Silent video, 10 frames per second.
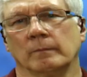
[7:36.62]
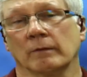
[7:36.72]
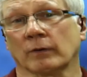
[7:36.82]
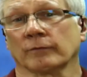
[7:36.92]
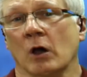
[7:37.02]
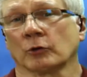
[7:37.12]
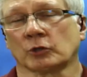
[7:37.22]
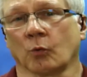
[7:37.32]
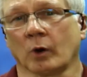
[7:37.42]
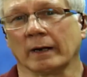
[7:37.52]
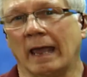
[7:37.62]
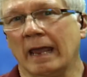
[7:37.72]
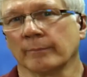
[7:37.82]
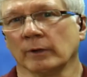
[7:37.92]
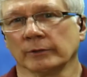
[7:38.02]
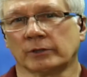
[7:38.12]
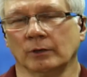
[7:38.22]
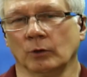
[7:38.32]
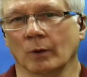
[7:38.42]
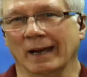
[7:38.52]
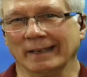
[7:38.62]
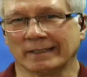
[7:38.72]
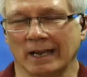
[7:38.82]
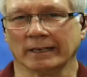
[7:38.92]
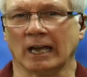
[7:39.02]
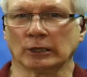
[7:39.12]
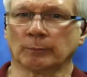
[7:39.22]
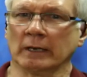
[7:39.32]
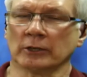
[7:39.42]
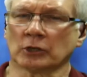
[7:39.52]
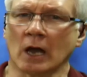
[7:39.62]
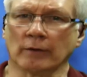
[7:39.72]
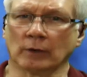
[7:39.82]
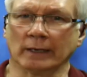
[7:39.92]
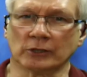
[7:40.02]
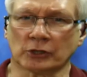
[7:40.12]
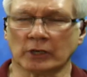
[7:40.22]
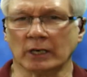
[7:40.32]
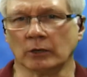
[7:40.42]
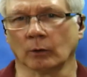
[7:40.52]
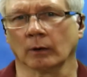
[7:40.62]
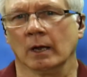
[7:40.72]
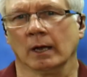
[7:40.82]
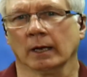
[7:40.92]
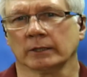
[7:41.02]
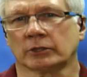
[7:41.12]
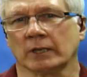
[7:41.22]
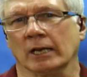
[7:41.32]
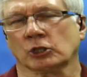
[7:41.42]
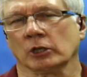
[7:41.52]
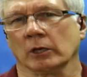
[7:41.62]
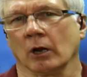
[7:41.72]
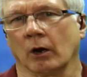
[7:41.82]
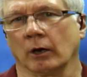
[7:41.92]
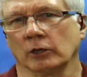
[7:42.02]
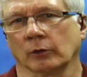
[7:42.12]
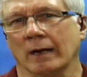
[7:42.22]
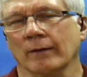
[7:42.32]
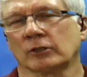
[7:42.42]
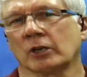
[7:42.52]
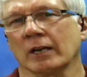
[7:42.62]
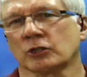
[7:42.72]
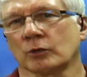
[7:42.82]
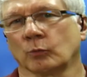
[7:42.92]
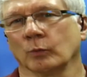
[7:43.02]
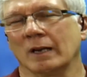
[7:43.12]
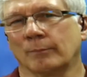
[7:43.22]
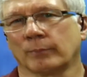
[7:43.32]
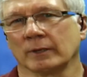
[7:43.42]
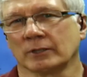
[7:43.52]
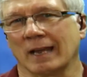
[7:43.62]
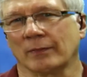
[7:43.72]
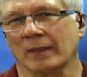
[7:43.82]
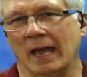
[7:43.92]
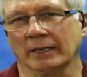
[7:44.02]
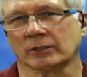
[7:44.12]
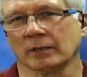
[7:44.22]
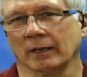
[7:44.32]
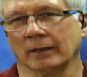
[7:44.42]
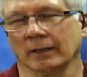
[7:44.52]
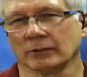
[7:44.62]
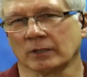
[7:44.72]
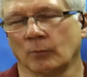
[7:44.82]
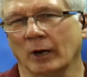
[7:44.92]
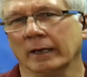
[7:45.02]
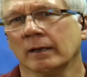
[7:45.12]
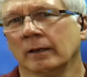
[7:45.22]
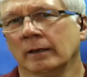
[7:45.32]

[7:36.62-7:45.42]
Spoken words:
For folks who weren't able to attend HP Discover and see your session, are you going to have a chance to represent that in some way?